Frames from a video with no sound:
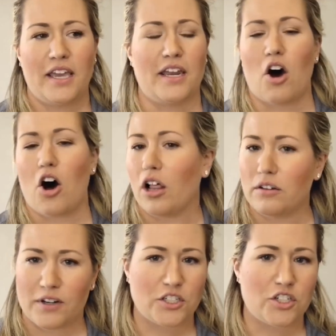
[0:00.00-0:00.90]
in all
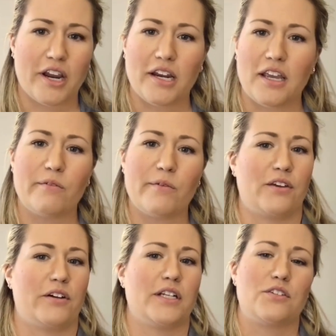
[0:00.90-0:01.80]
of our training,
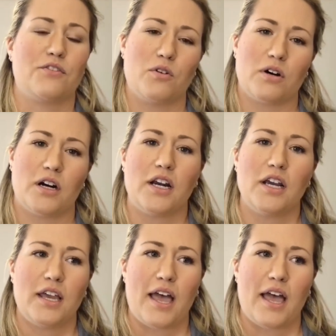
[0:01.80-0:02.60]
whether it's for